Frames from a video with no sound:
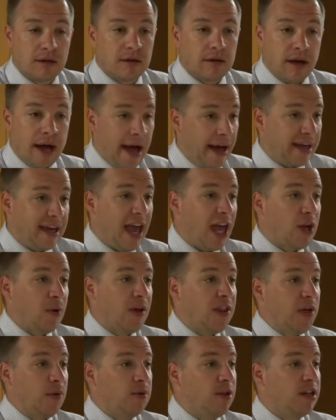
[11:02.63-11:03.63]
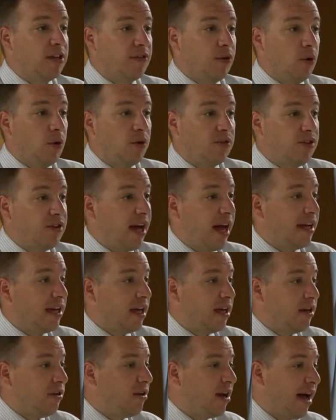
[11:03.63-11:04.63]
I can't do anything with these folks. You gotta
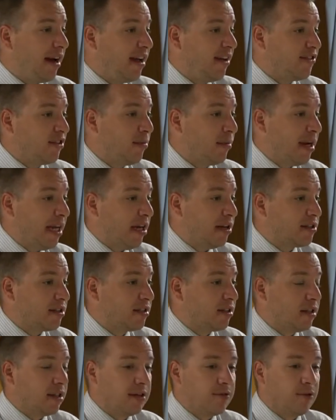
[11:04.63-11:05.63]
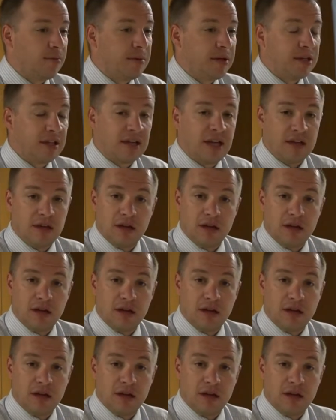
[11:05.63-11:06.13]
get you gotta get somebody else to deliver them to the